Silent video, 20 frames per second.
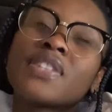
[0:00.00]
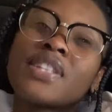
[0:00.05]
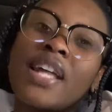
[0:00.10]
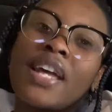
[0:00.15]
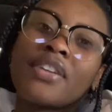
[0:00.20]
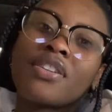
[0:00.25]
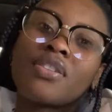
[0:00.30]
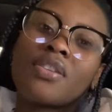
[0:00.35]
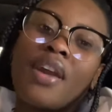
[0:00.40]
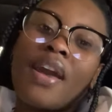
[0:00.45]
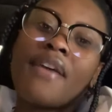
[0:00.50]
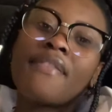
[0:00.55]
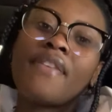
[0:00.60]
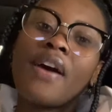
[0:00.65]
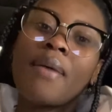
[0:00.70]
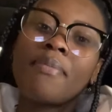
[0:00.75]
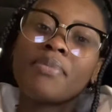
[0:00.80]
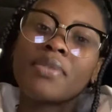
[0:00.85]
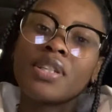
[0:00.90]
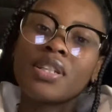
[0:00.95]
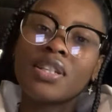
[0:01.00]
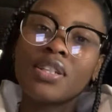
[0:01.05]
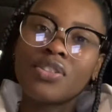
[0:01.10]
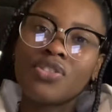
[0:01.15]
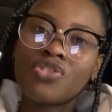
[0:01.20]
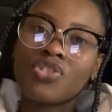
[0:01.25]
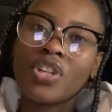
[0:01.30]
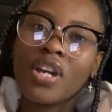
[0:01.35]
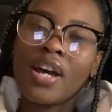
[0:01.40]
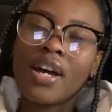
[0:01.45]
like you have
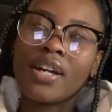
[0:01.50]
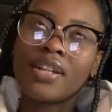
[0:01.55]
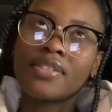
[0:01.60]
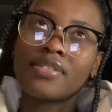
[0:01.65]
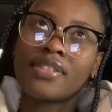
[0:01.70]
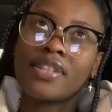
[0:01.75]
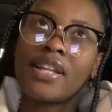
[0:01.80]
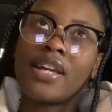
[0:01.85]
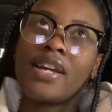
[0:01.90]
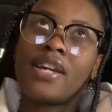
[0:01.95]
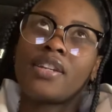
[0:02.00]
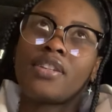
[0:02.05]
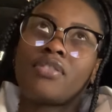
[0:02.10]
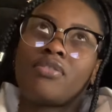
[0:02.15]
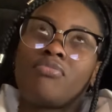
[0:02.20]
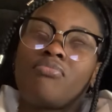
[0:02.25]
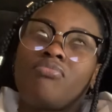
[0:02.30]
amnesia, it's like